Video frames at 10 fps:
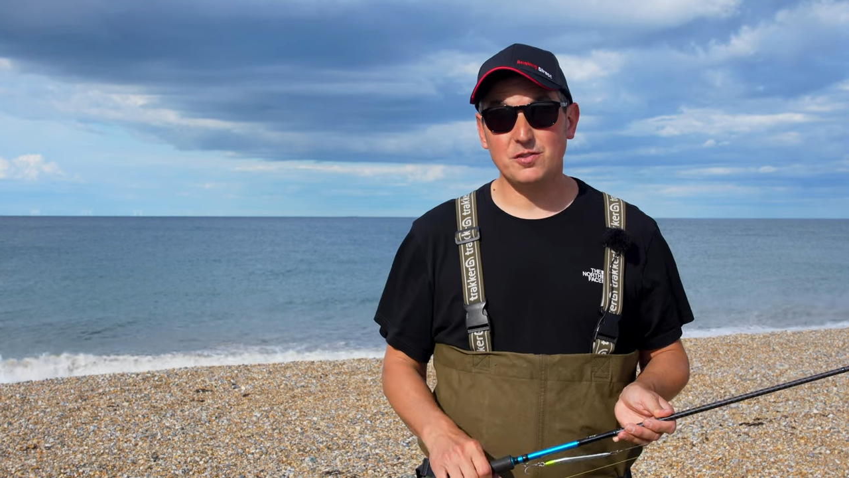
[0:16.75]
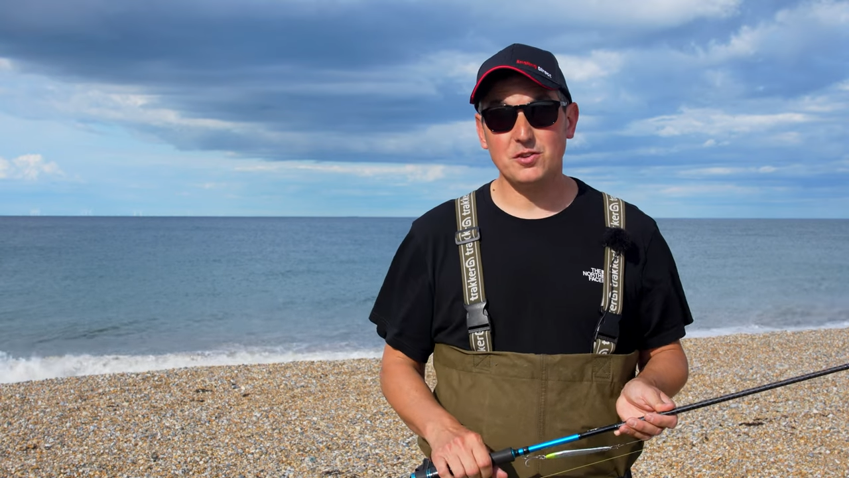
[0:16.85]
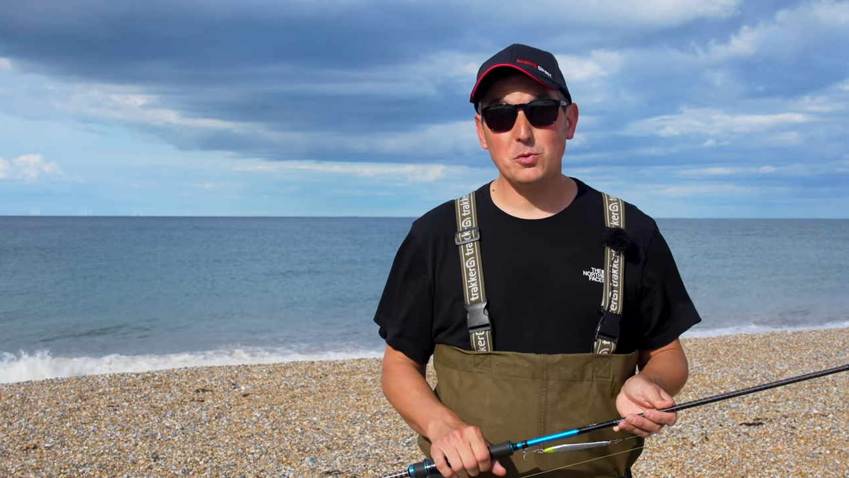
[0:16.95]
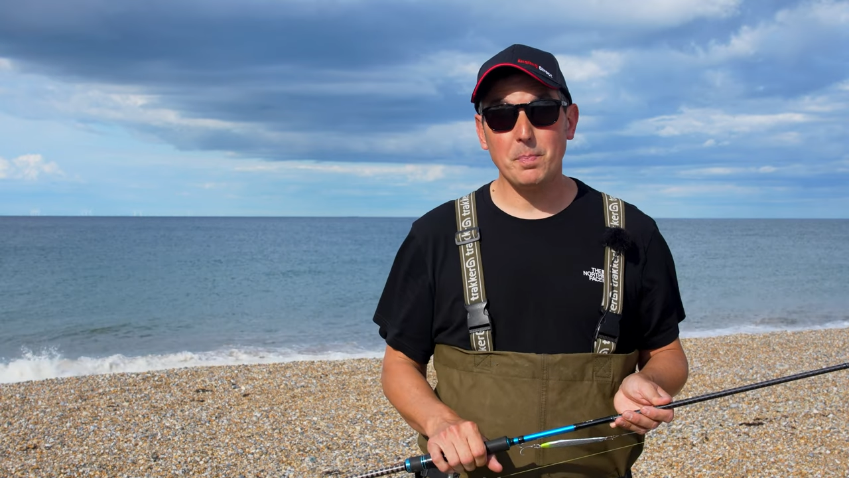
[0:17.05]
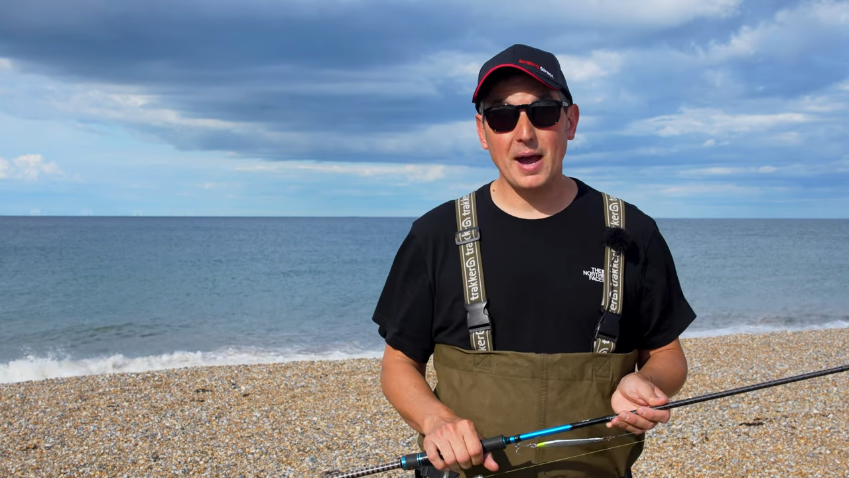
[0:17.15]
a
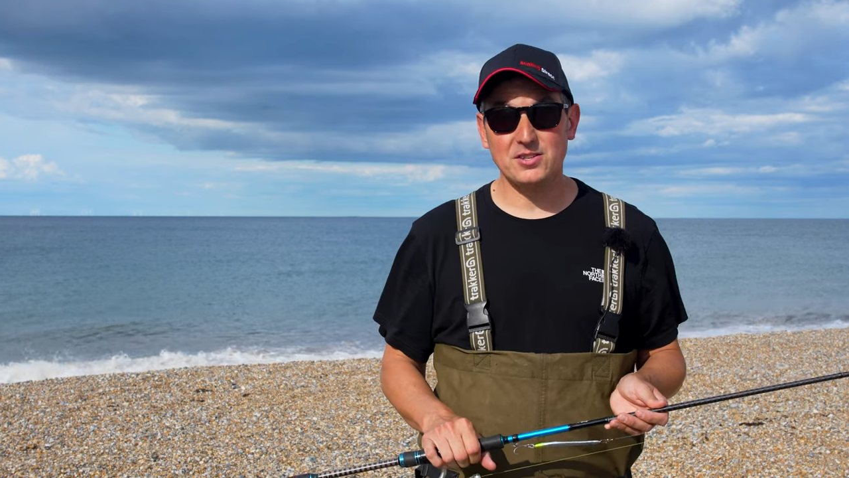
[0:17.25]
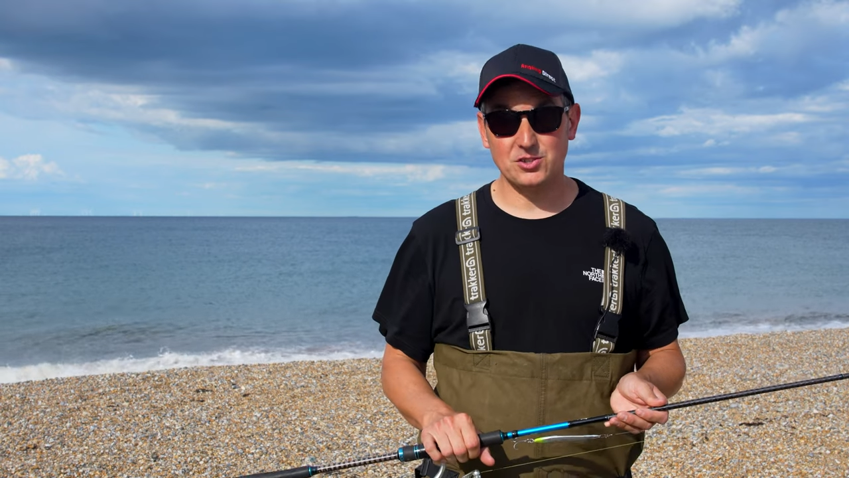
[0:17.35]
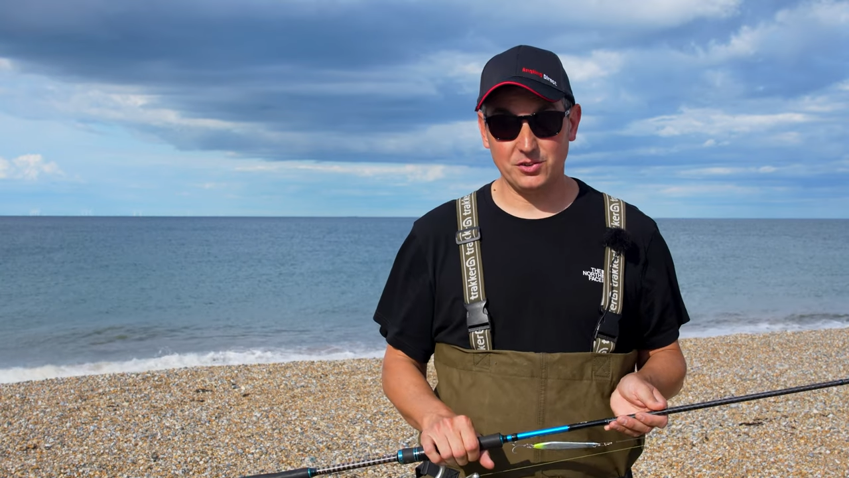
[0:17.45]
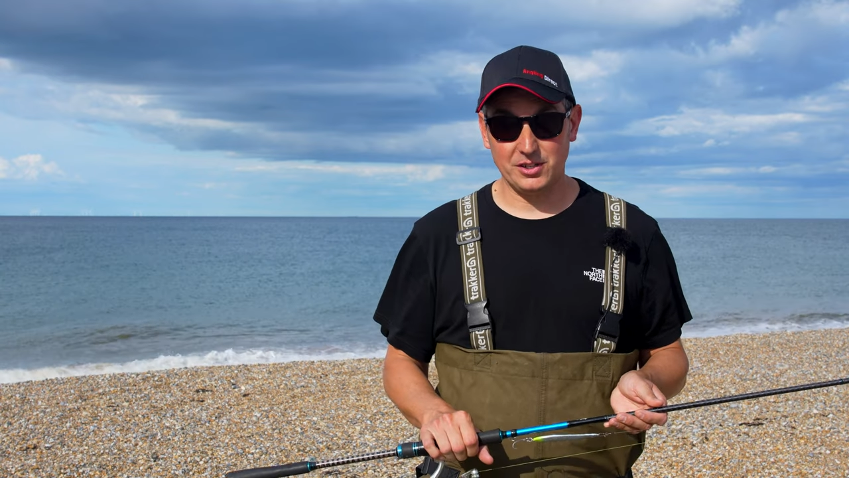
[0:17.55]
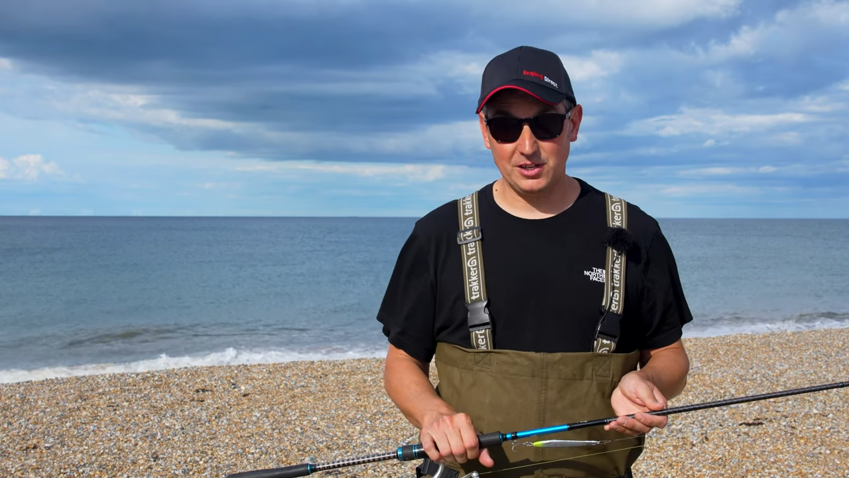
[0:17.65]
few
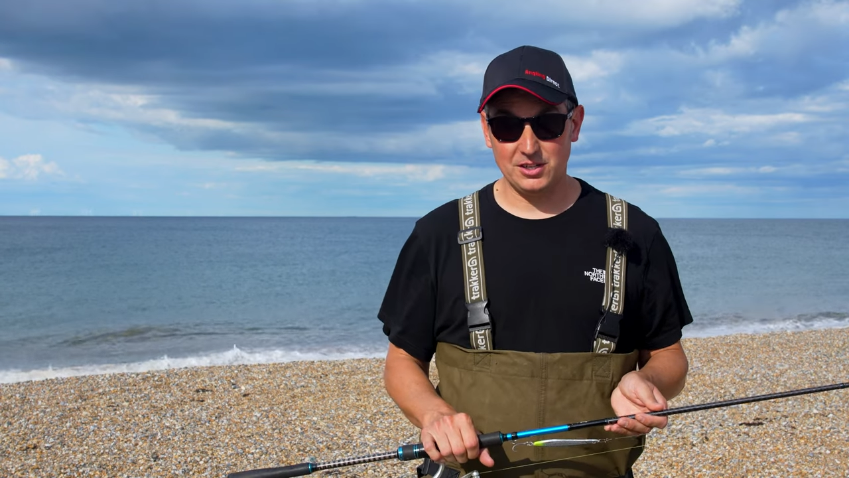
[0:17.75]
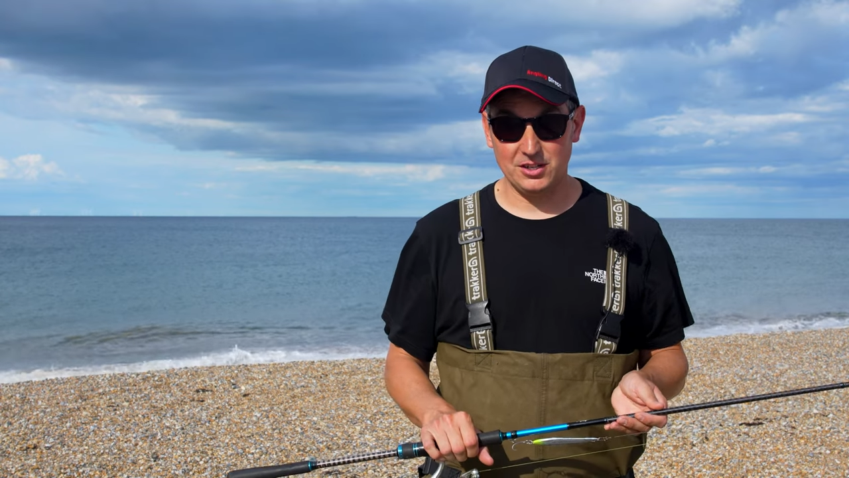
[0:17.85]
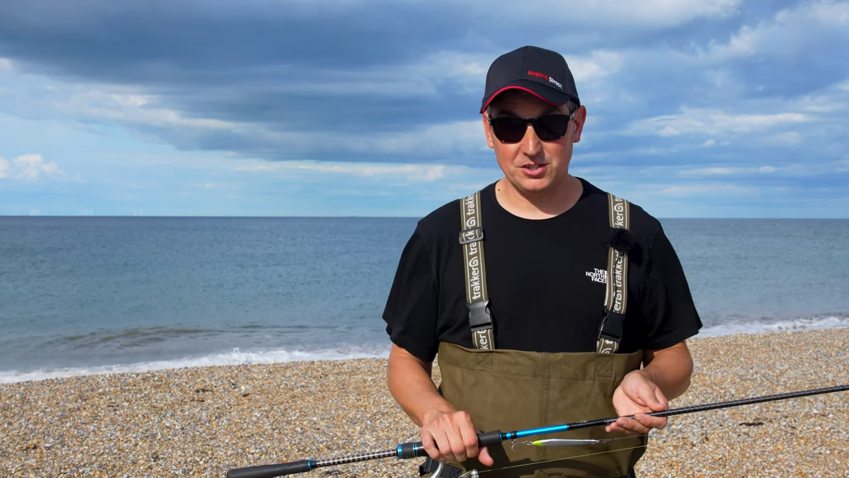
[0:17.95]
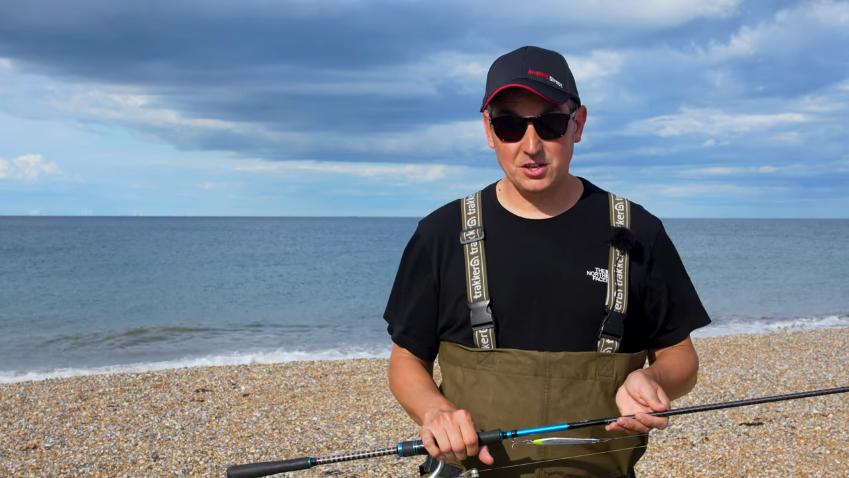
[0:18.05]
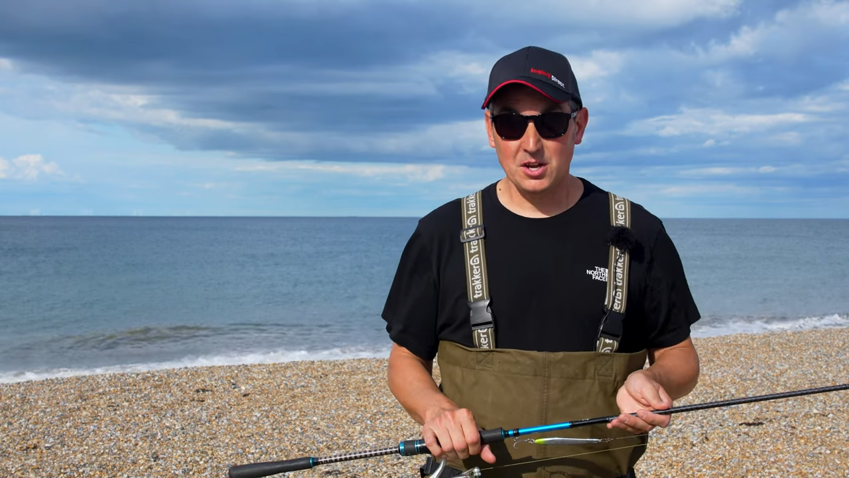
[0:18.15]
bass on
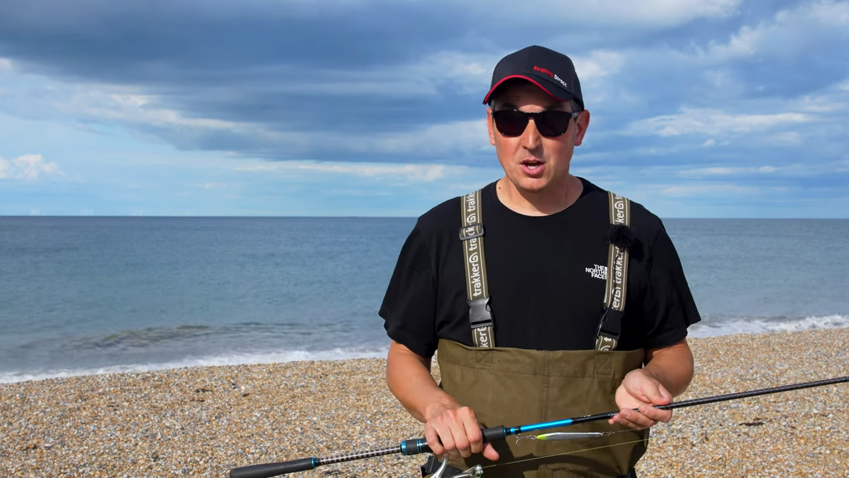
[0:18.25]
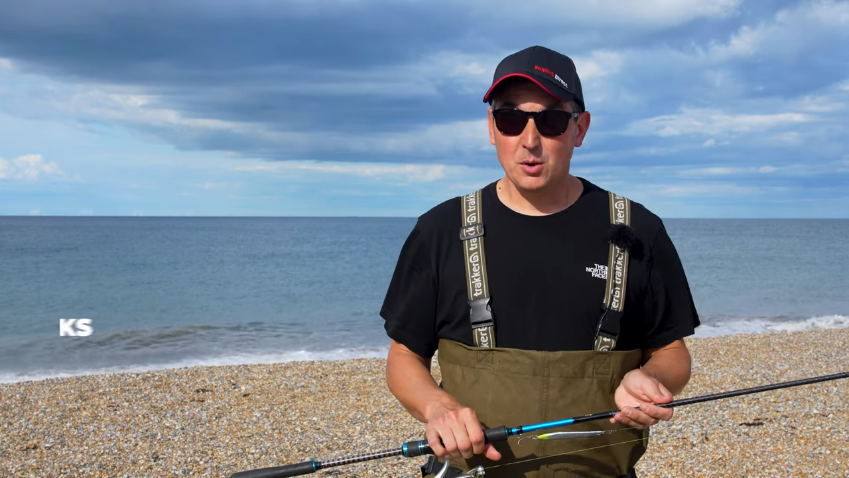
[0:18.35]
lures.